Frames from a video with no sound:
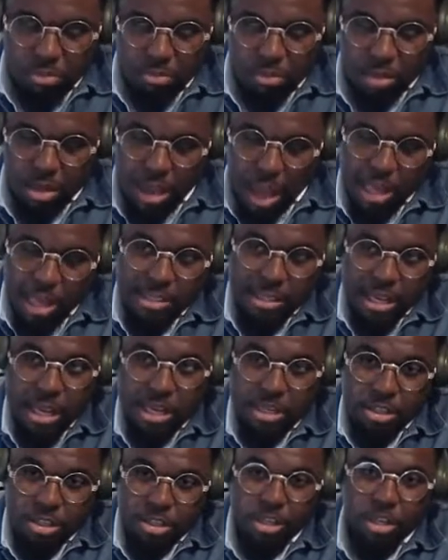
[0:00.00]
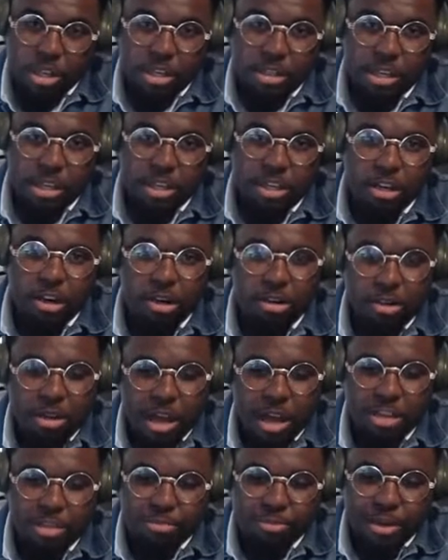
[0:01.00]
I'd say it's a good thing, you know, it
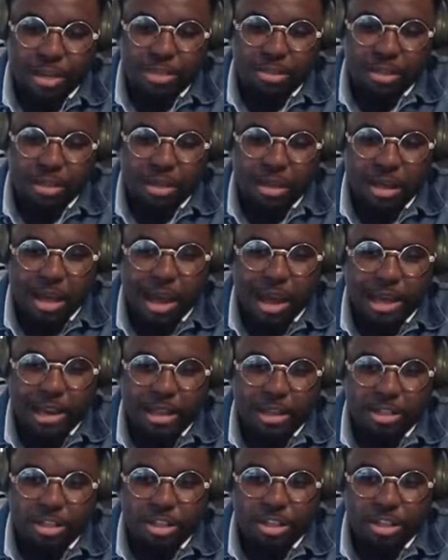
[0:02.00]
kind of brings in a guy that's,